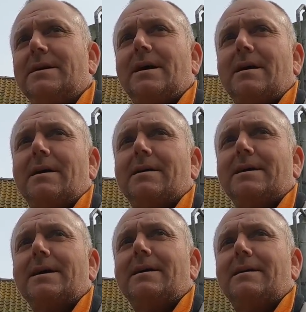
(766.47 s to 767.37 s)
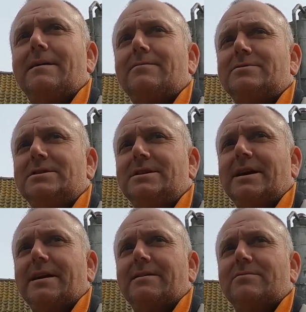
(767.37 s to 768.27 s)
yeah. Was it
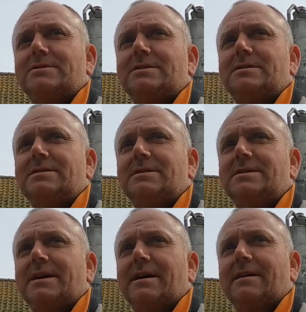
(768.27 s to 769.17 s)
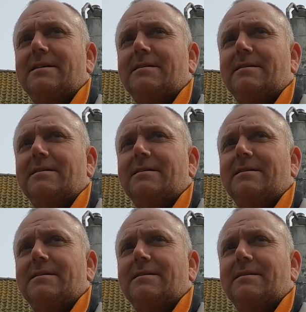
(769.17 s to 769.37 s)
digging? Was it a digger?